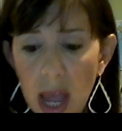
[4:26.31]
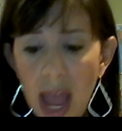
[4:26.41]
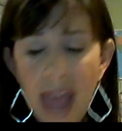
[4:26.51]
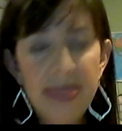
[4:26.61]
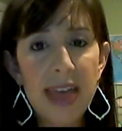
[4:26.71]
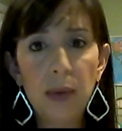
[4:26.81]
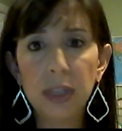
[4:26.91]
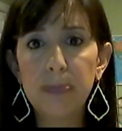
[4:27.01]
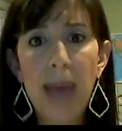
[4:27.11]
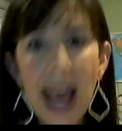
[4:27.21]
and that was
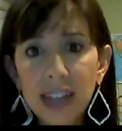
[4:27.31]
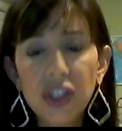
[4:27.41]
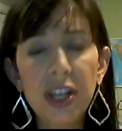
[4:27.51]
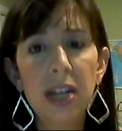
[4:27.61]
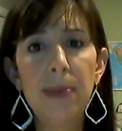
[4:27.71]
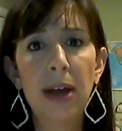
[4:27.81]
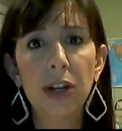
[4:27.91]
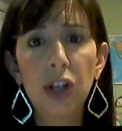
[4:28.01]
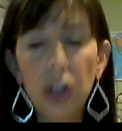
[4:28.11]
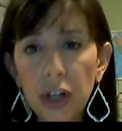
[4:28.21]
passionate about
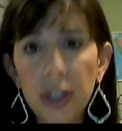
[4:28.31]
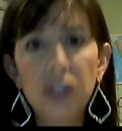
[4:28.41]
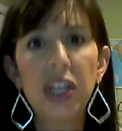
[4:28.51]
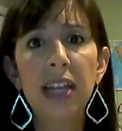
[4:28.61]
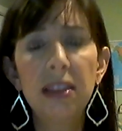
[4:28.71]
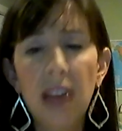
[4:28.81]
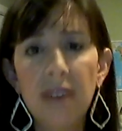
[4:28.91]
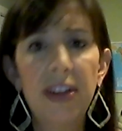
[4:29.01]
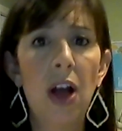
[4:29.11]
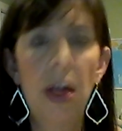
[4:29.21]
encouraging and
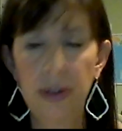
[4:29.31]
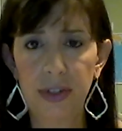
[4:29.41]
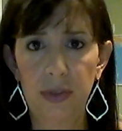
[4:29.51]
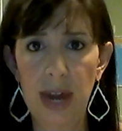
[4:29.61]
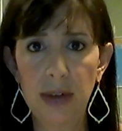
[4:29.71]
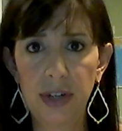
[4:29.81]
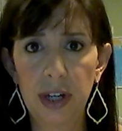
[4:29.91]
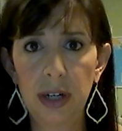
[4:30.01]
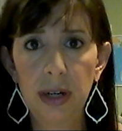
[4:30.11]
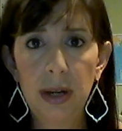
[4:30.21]
loving all those around her.